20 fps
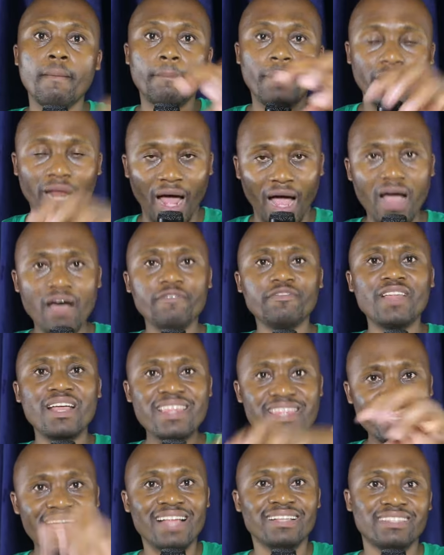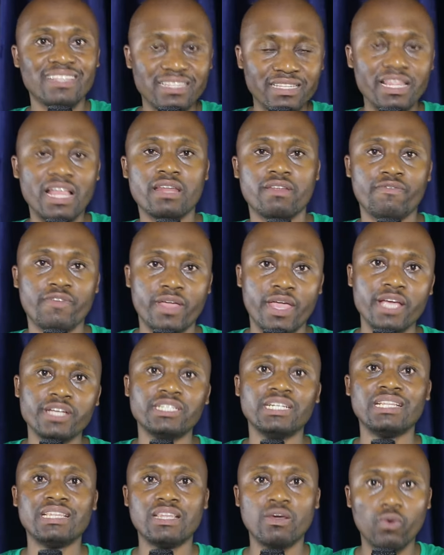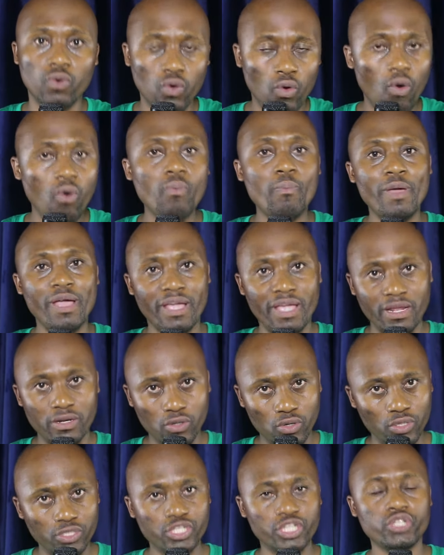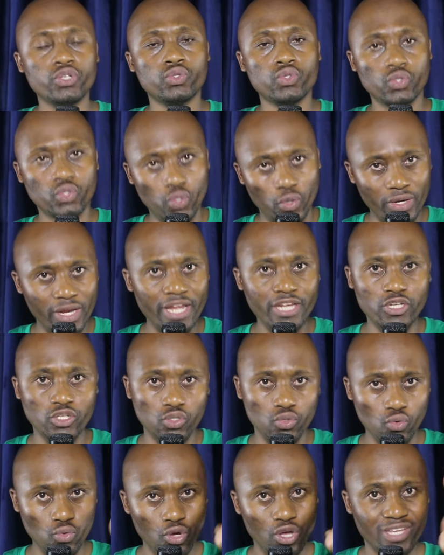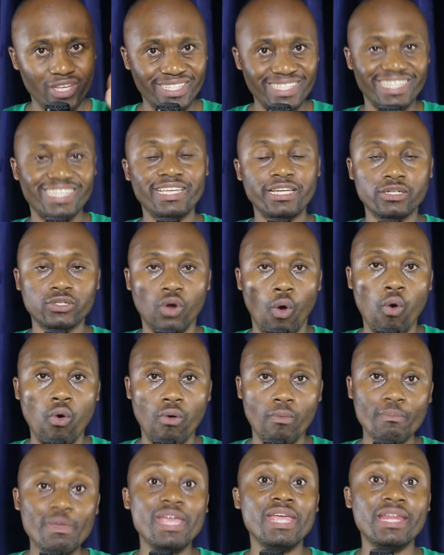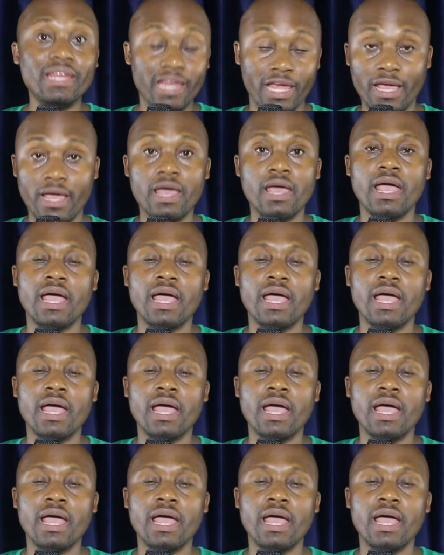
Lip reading: But after Ntanzi's clarification, they will go back and continue to donate to Ntanzi.